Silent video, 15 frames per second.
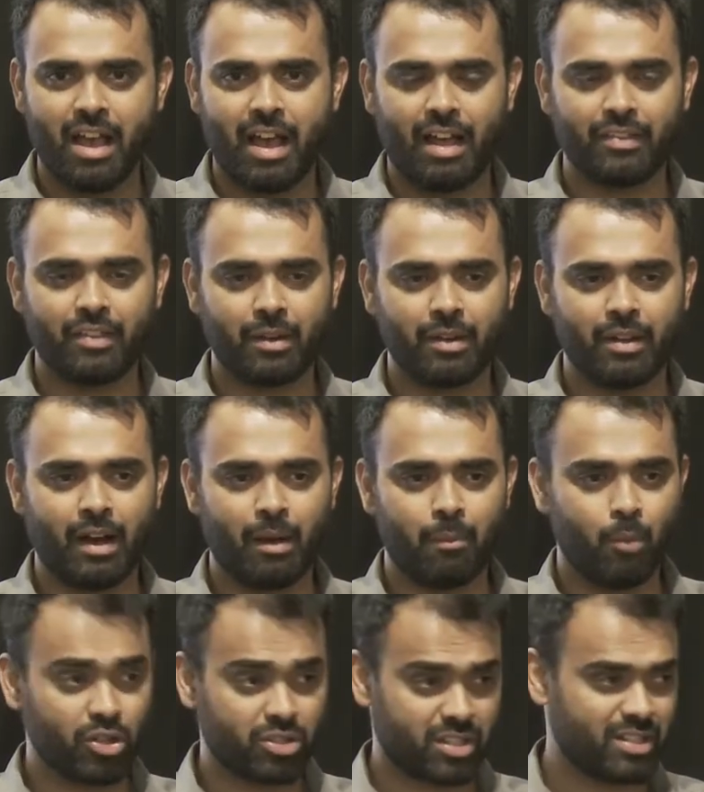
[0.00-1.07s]
And then
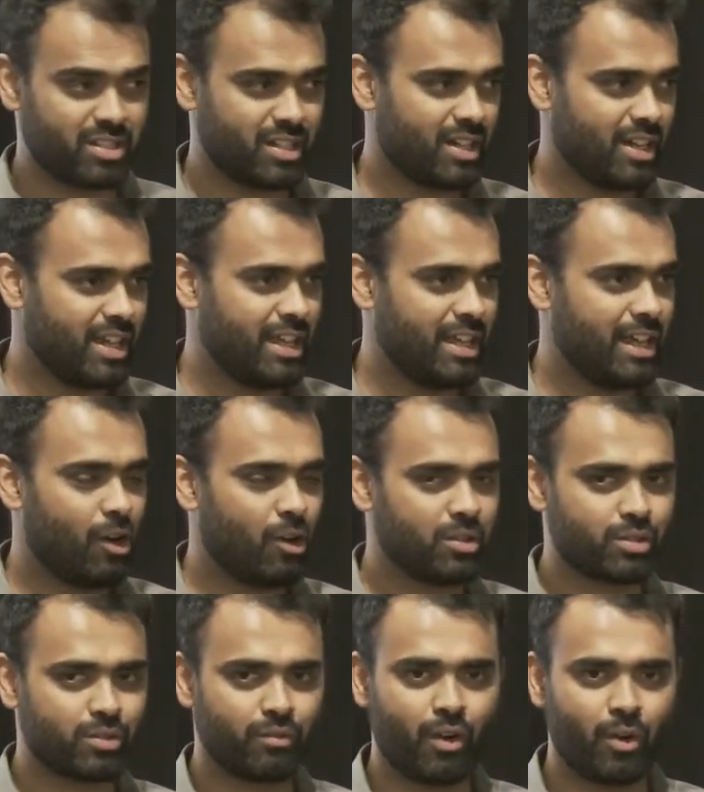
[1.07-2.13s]
most recently, he
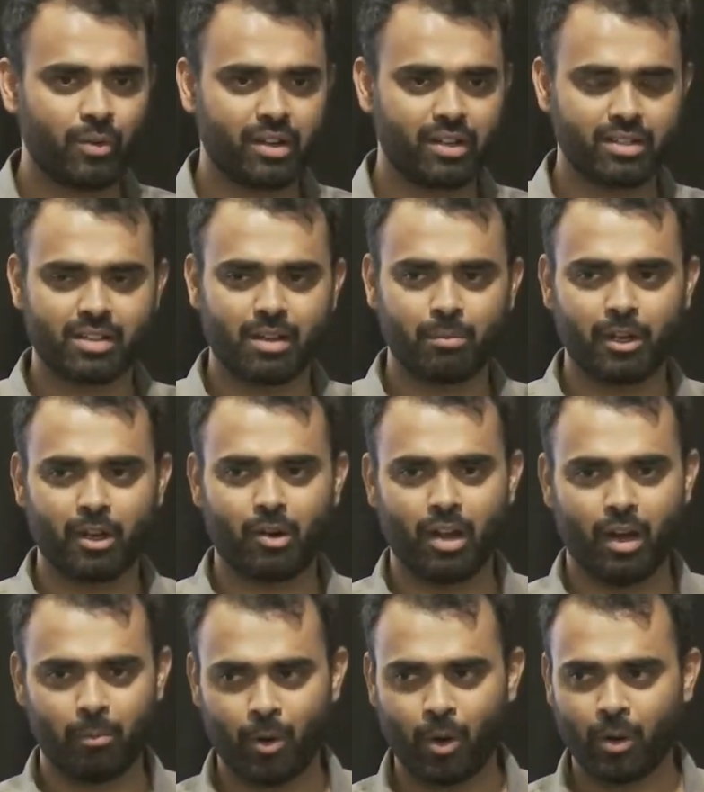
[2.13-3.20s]
also founded this company called
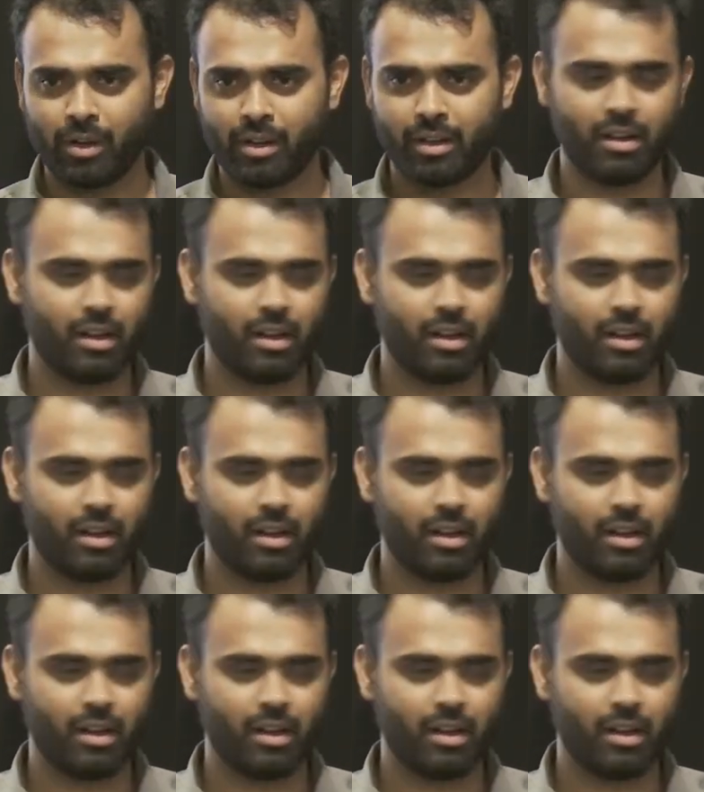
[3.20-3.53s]
Uphold.